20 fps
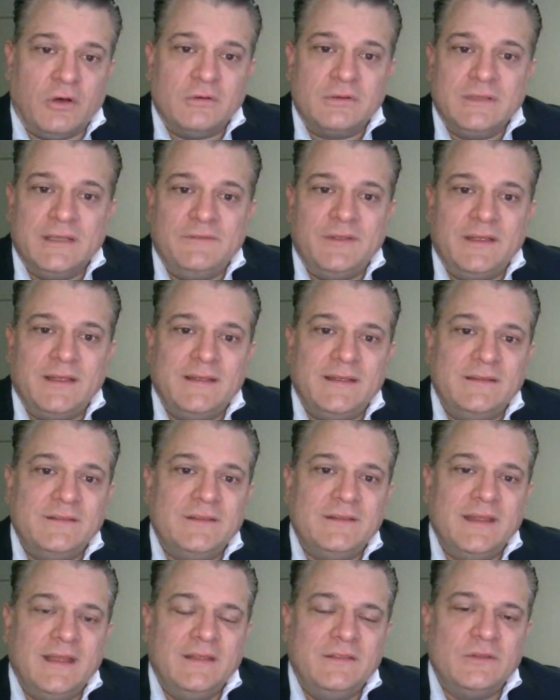long living
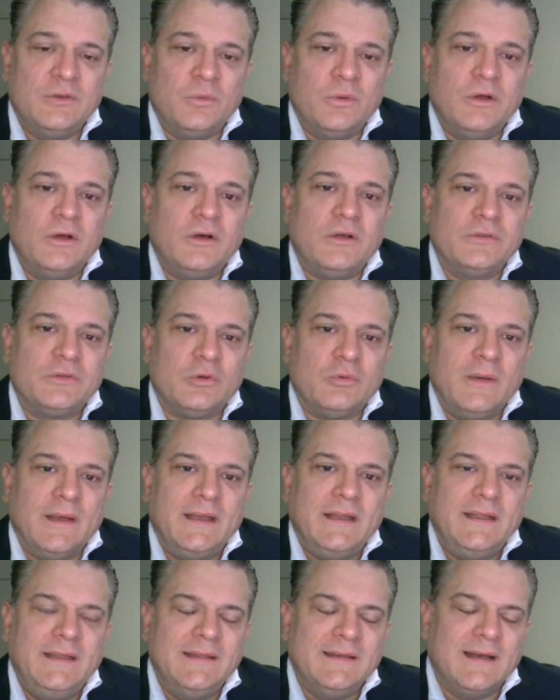in the world
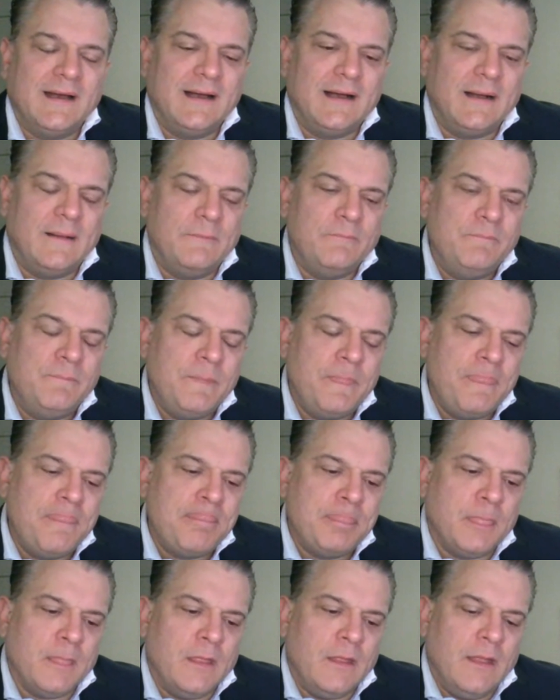already,
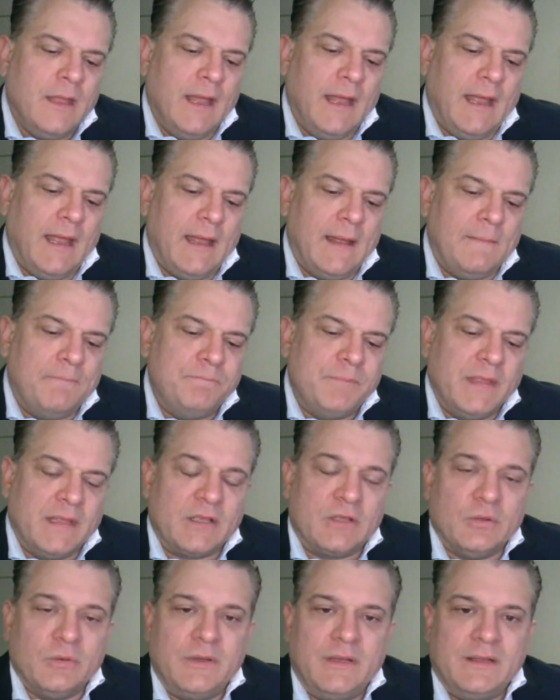
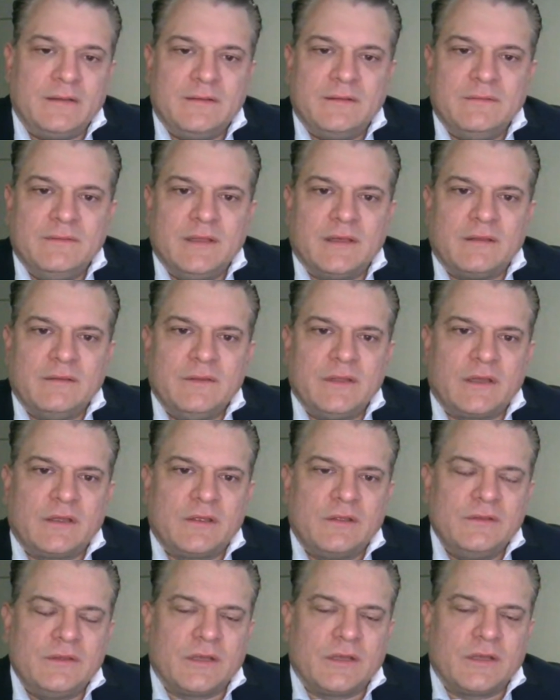including
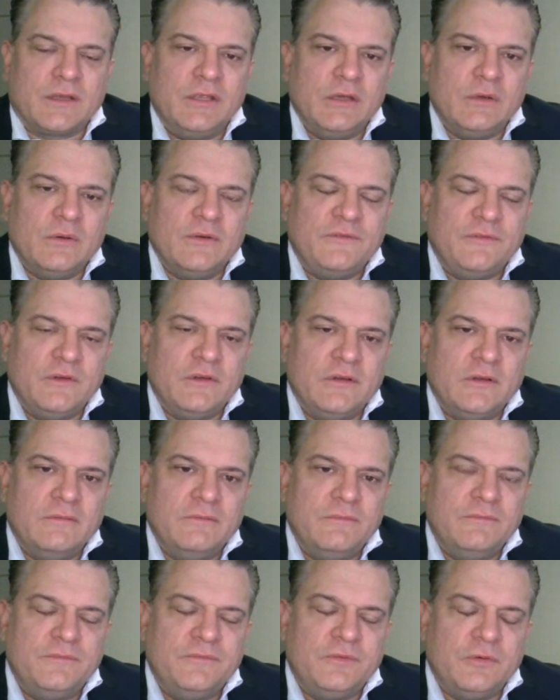the cure
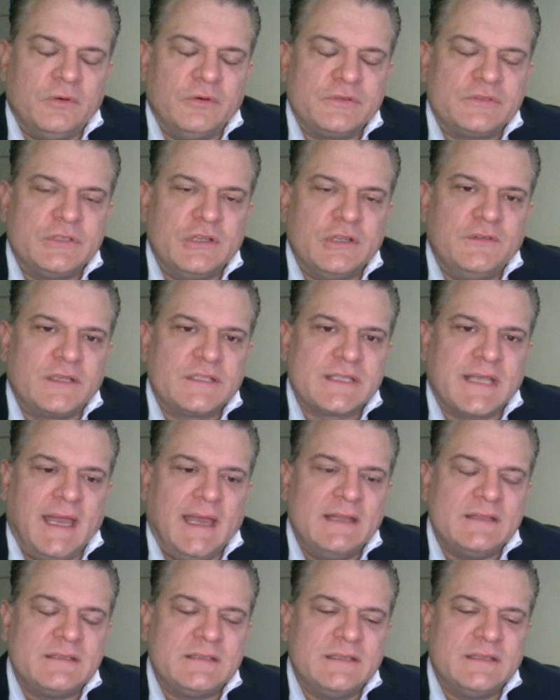for cervix
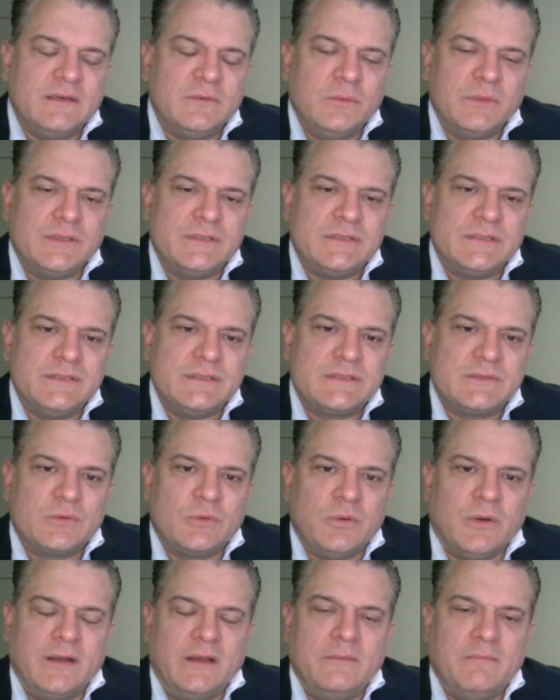cancer, which
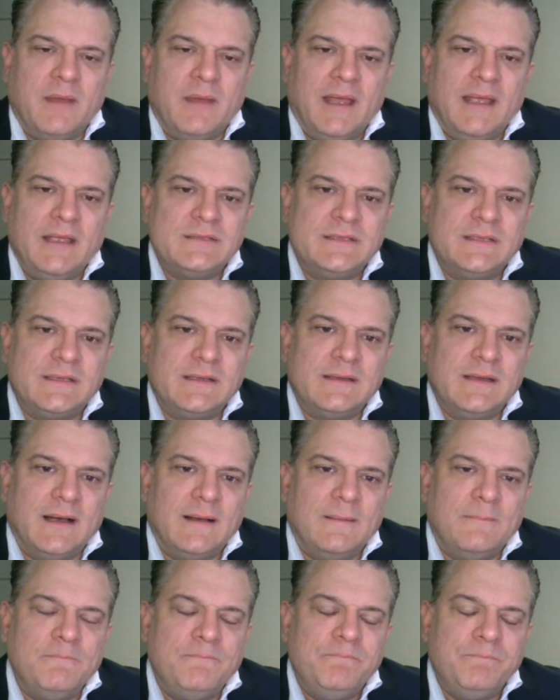is quite an amazing
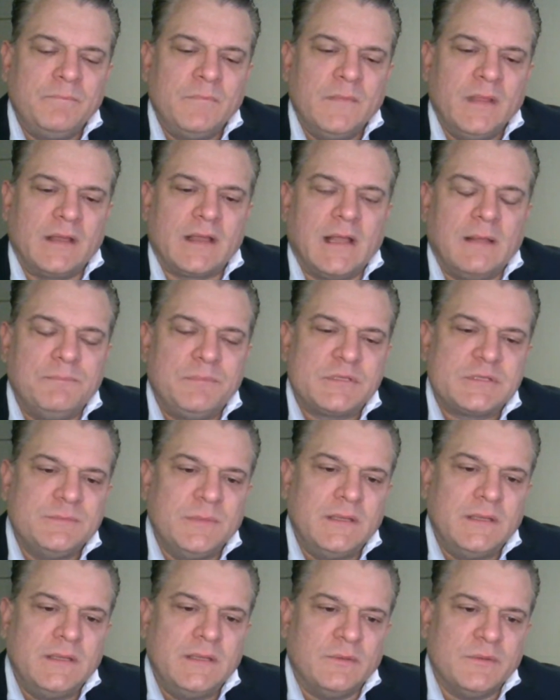
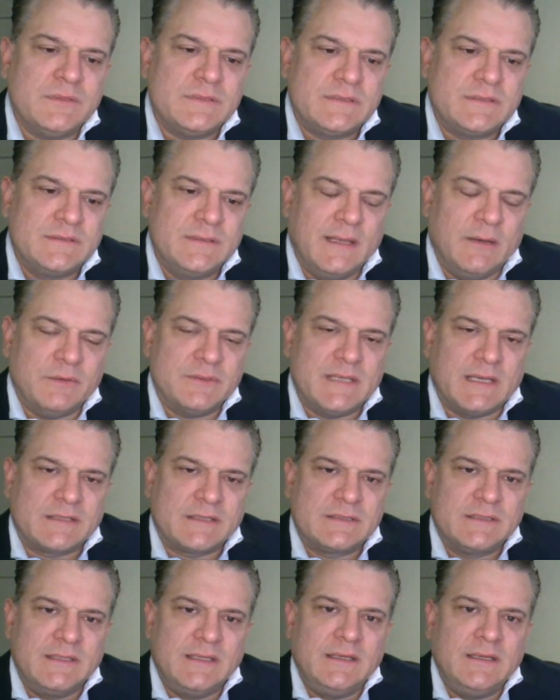accomplishment that was
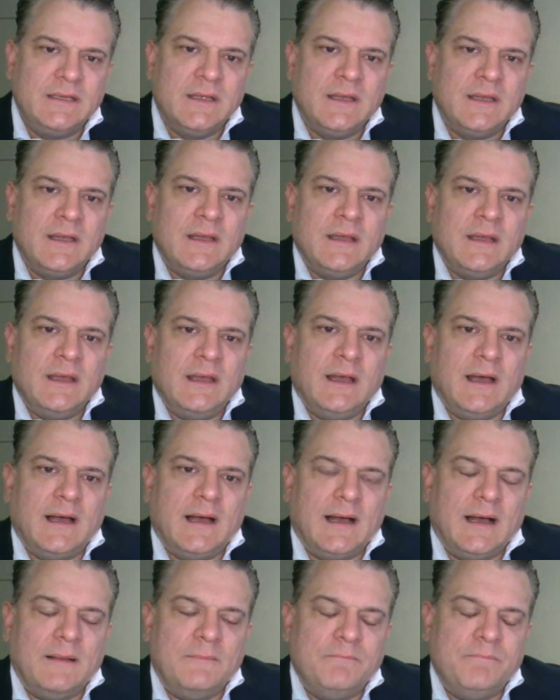actually
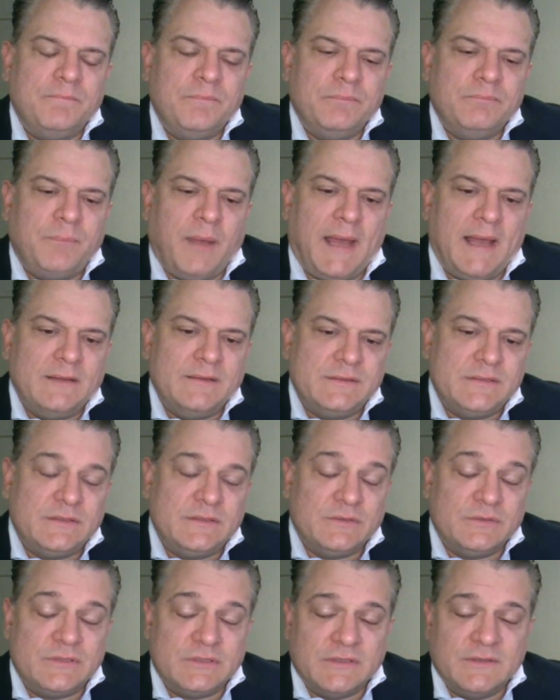patented
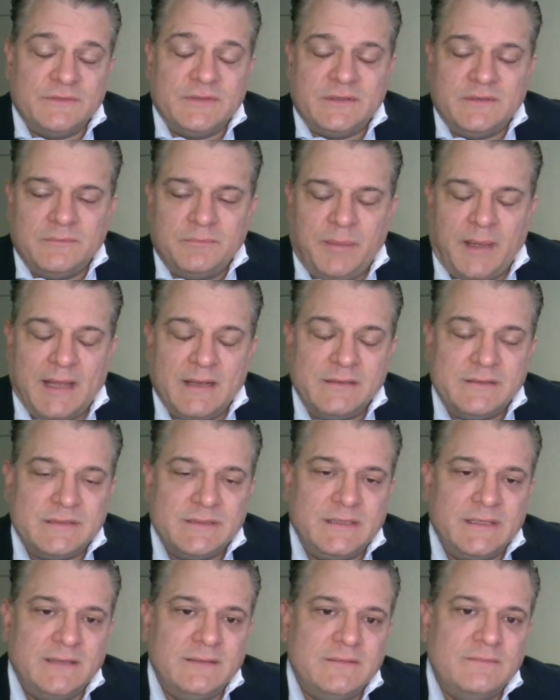or delivered and
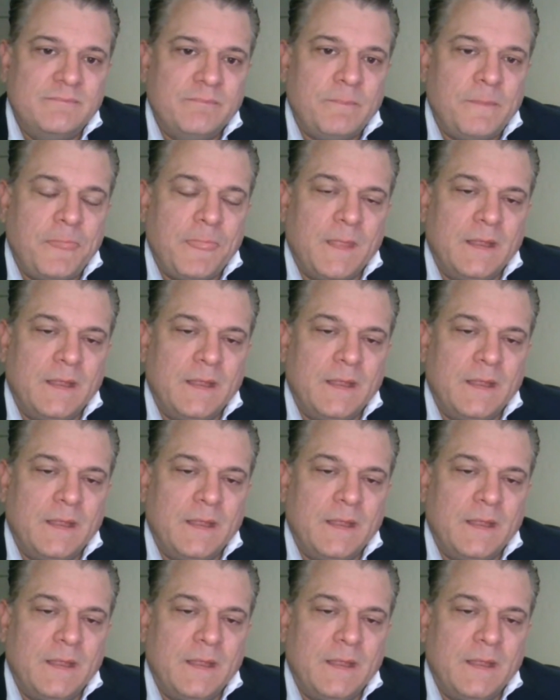patented in